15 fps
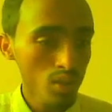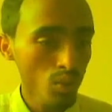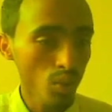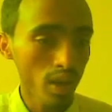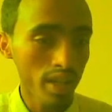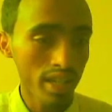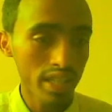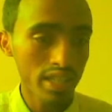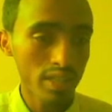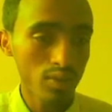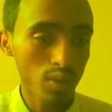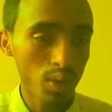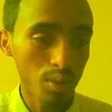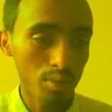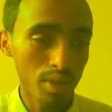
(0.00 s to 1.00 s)
quadratic
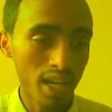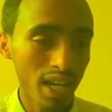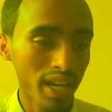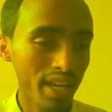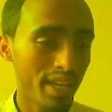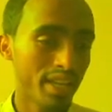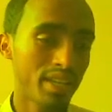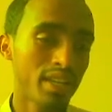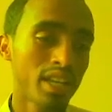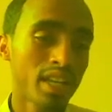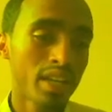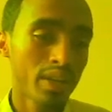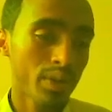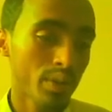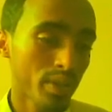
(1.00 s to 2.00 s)
formula, and
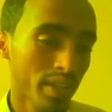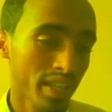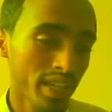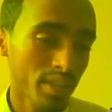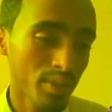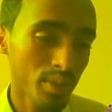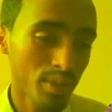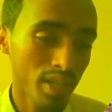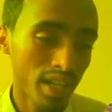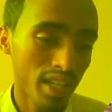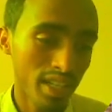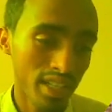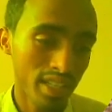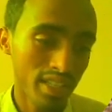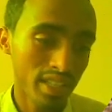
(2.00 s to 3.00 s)
you will get your
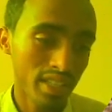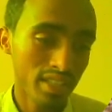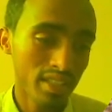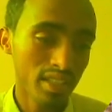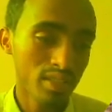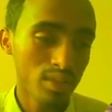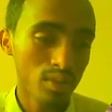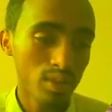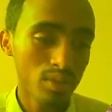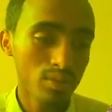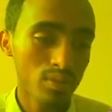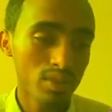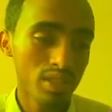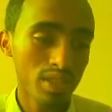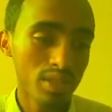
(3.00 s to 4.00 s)
angle theta equals
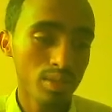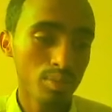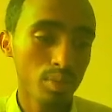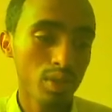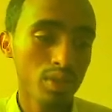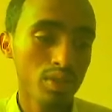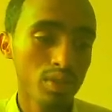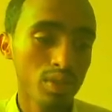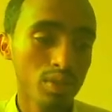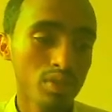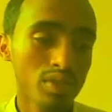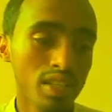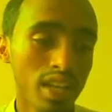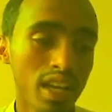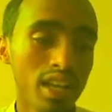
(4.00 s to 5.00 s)
to
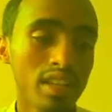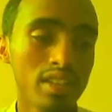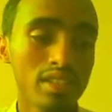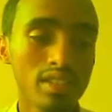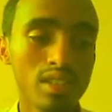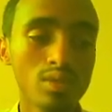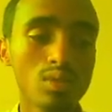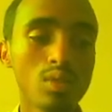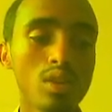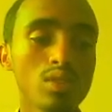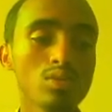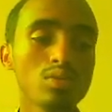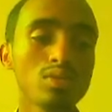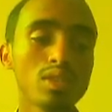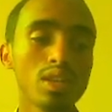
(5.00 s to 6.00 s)
6.03 and theta
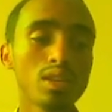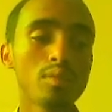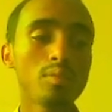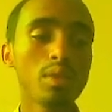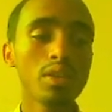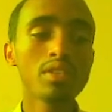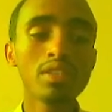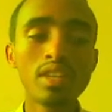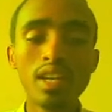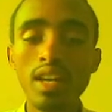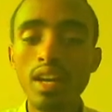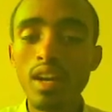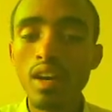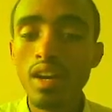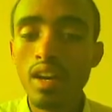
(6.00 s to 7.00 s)
equals to
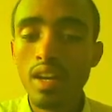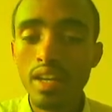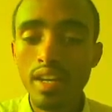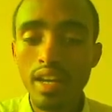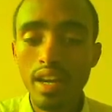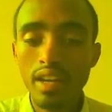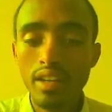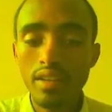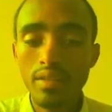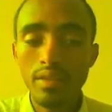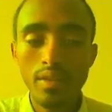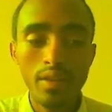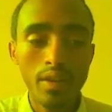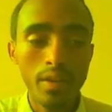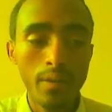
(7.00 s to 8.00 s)

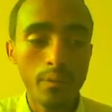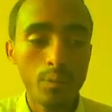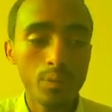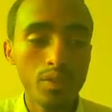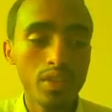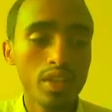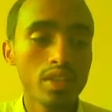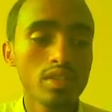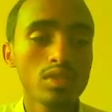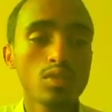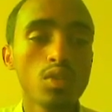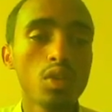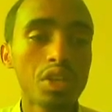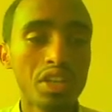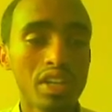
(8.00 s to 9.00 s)

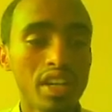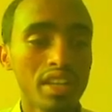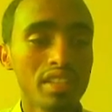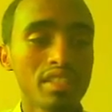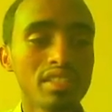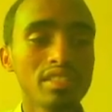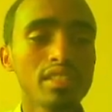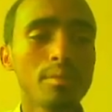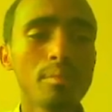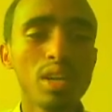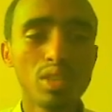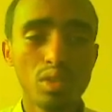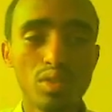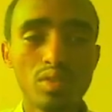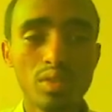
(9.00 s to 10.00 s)
0.949. It is a
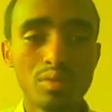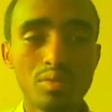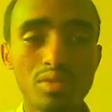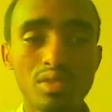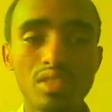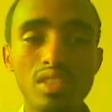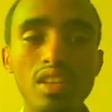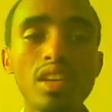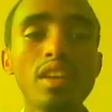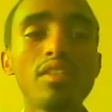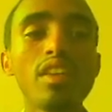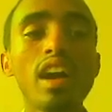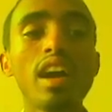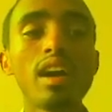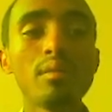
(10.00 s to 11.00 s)
matter of substitution. If
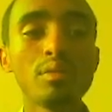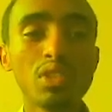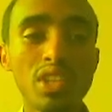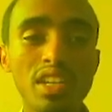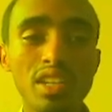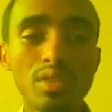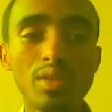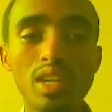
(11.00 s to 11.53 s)
I am mistaken, you